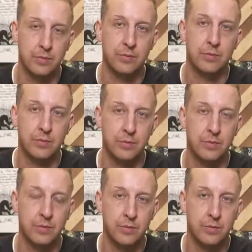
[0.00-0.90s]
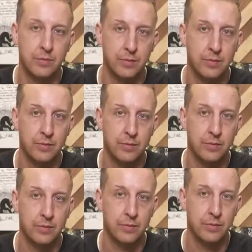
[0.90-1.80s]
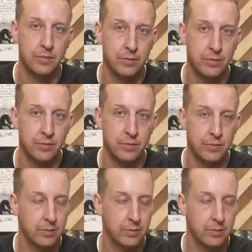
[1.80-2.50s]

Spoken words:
The person shown says nothing.